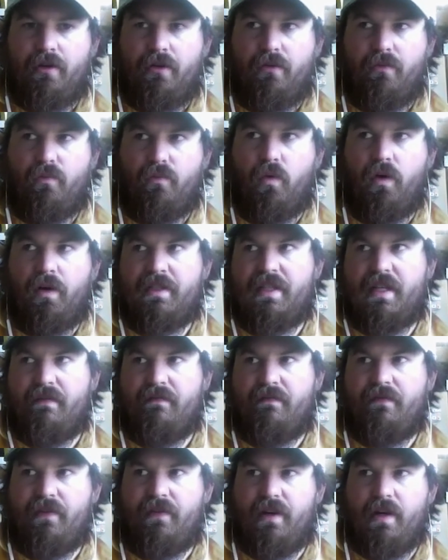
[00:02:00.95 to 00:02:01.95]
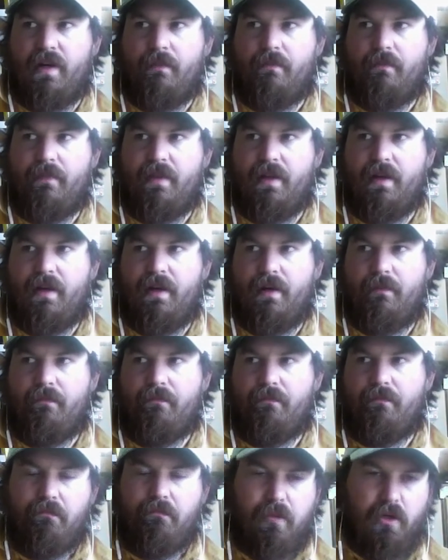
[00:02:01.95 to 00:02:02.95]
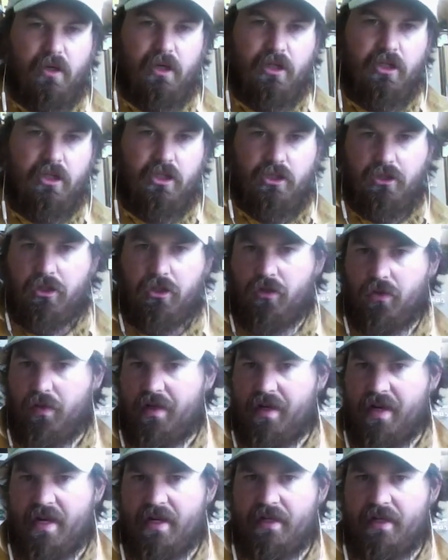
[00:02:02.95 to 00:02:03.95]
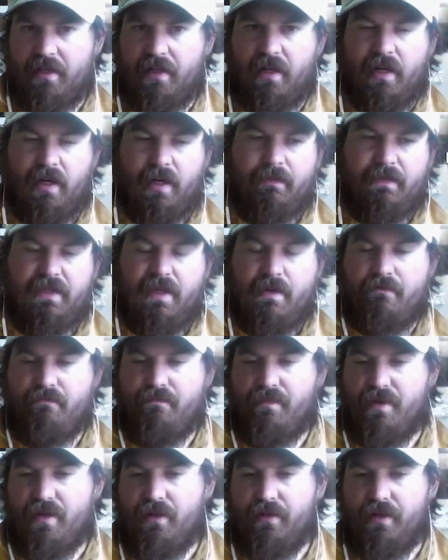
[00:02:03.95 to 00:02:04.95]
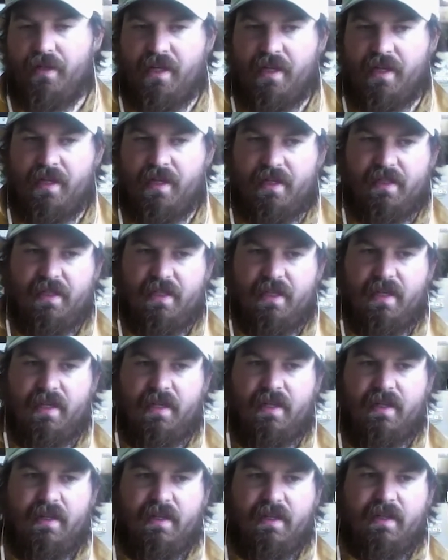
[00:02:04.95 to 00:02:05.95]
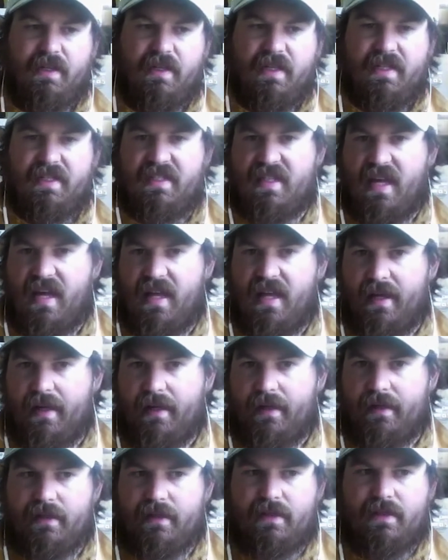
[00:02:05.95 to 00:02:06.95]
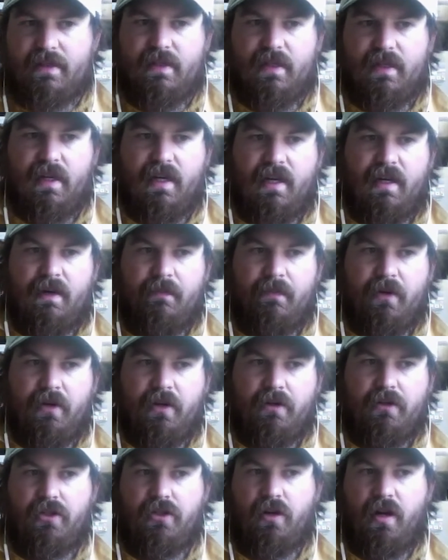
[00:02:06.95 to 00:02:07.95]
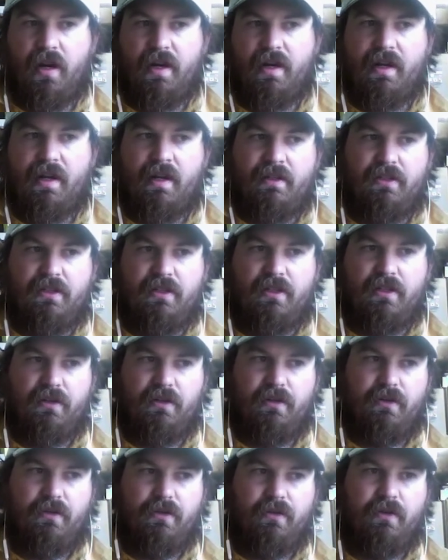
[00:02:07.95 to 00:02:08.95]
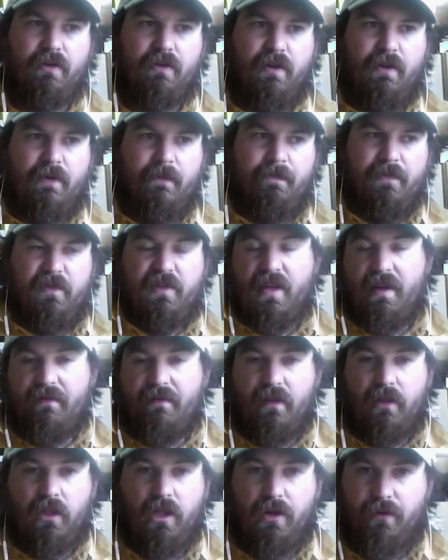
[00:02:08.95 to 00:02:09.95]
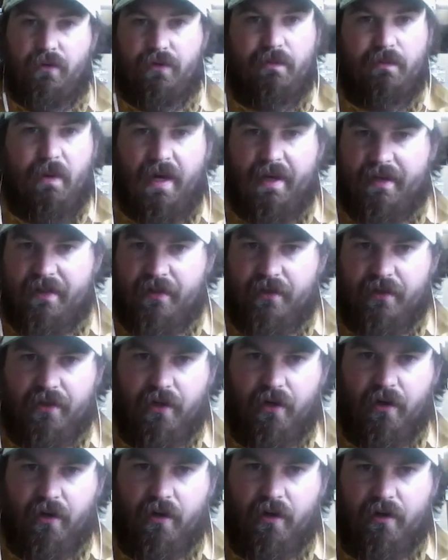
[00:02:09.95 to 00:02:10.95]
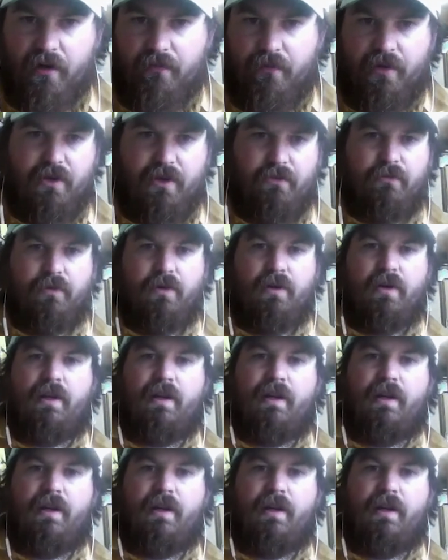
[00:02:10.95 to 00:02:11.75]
wanting from the bush or tree? Is it beauty? Is it aesthetics? Are you trying do you have a low spot in your yard where you want,